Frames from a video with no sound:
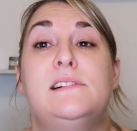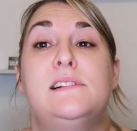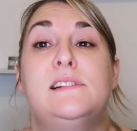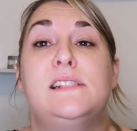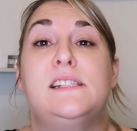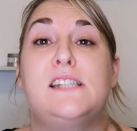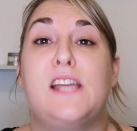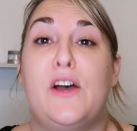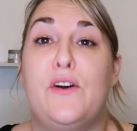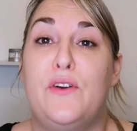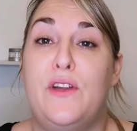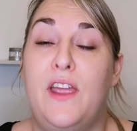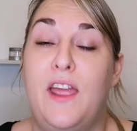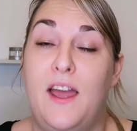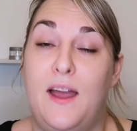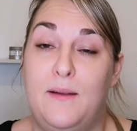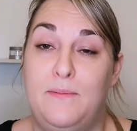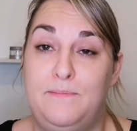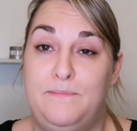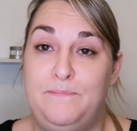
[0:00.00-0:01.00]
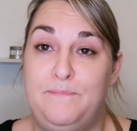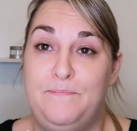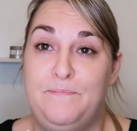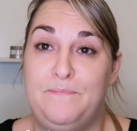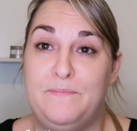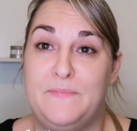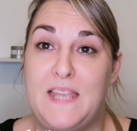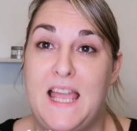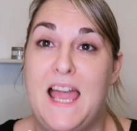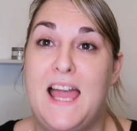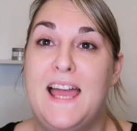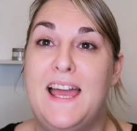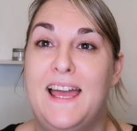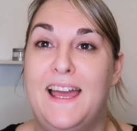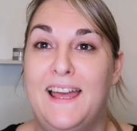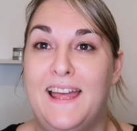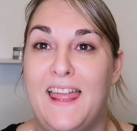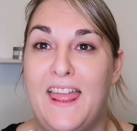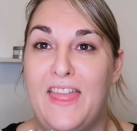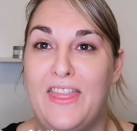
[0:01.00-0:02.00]
So yeah,
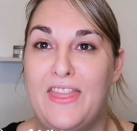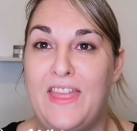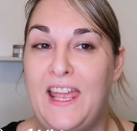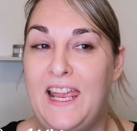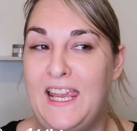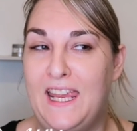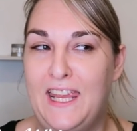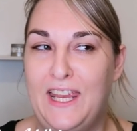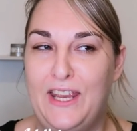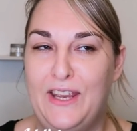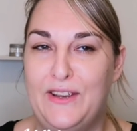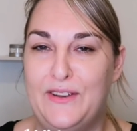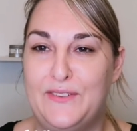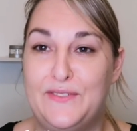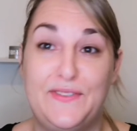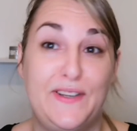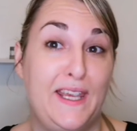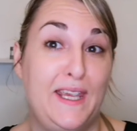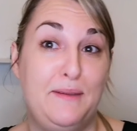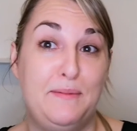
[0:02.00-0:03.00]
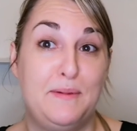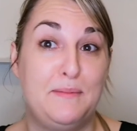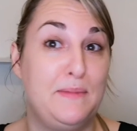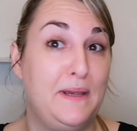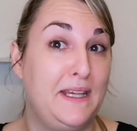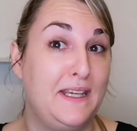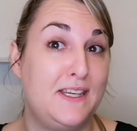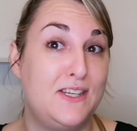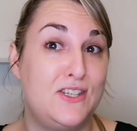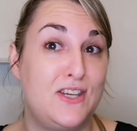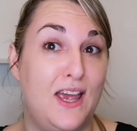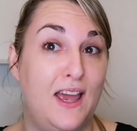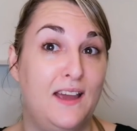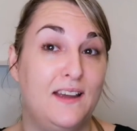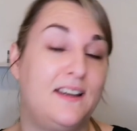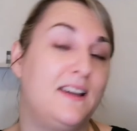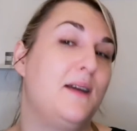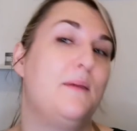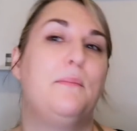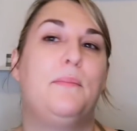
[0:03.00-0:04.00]
thank you for keeping me in
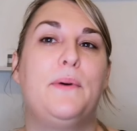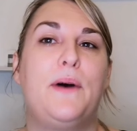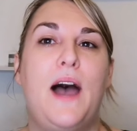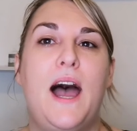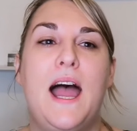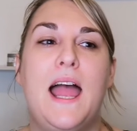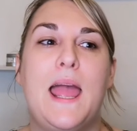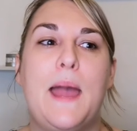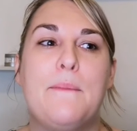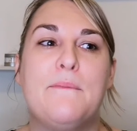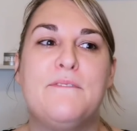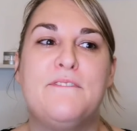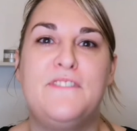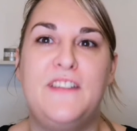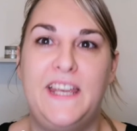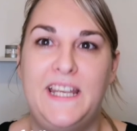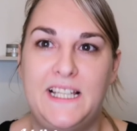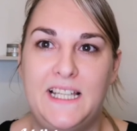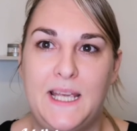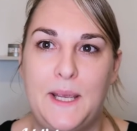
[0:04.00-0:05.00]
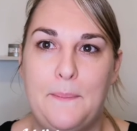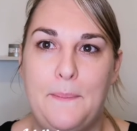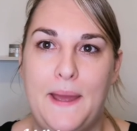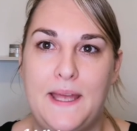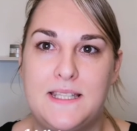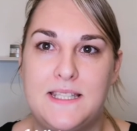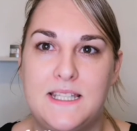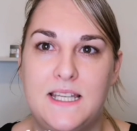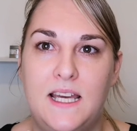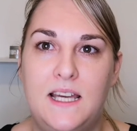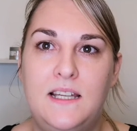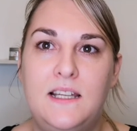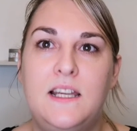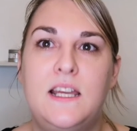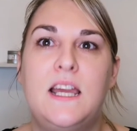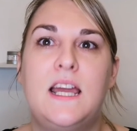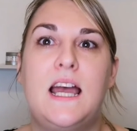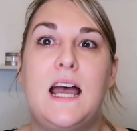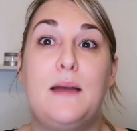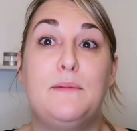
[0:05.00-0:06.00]
check. But I am feeling better.
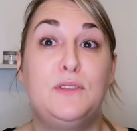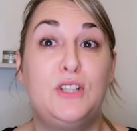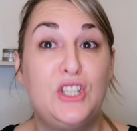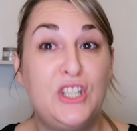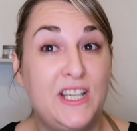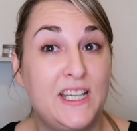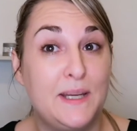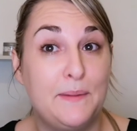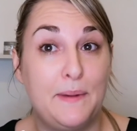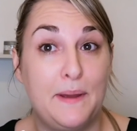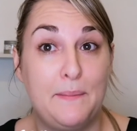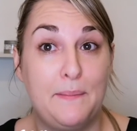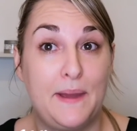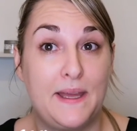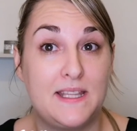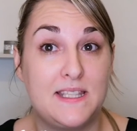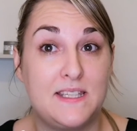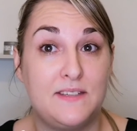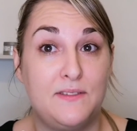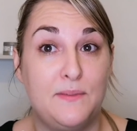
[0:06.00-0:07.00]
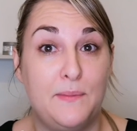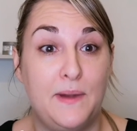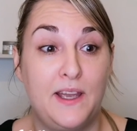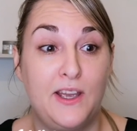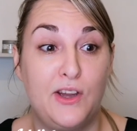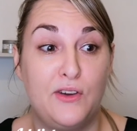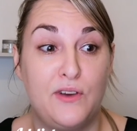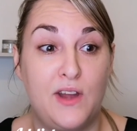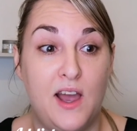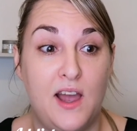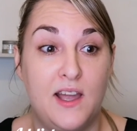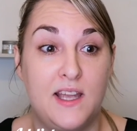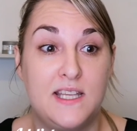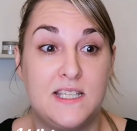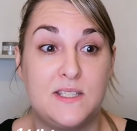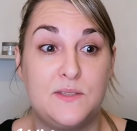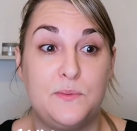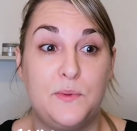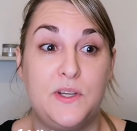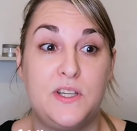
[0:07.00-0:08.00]
I'm looking a bit better in my own
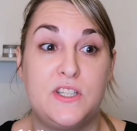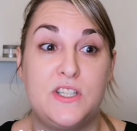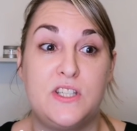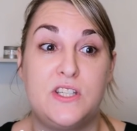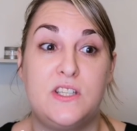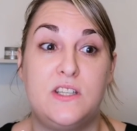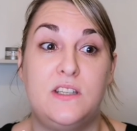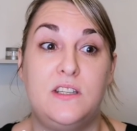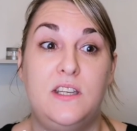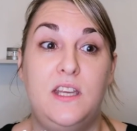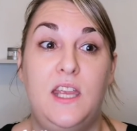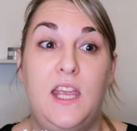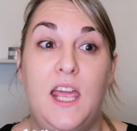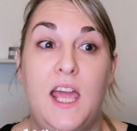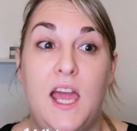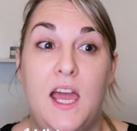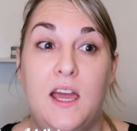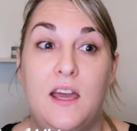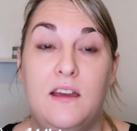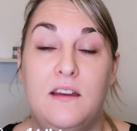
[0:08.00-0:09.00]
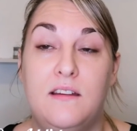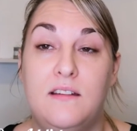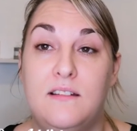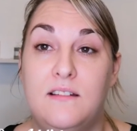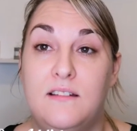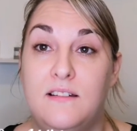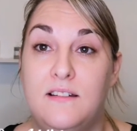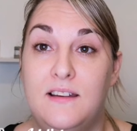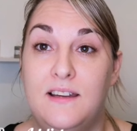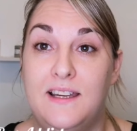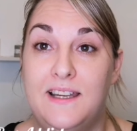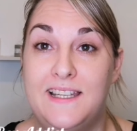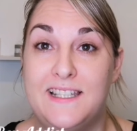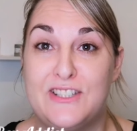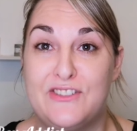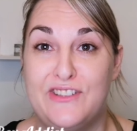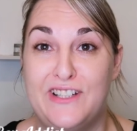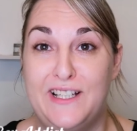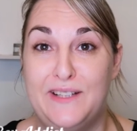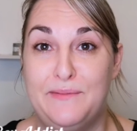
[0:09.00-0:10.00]
eyes, which, yeah, is
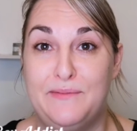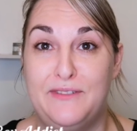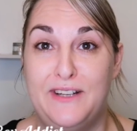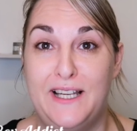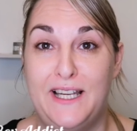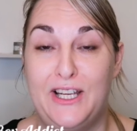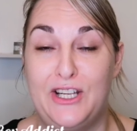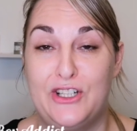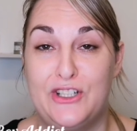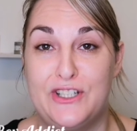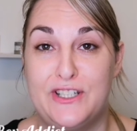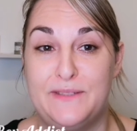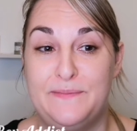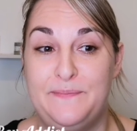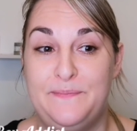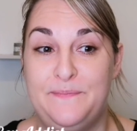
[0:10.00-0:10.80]
really, really good.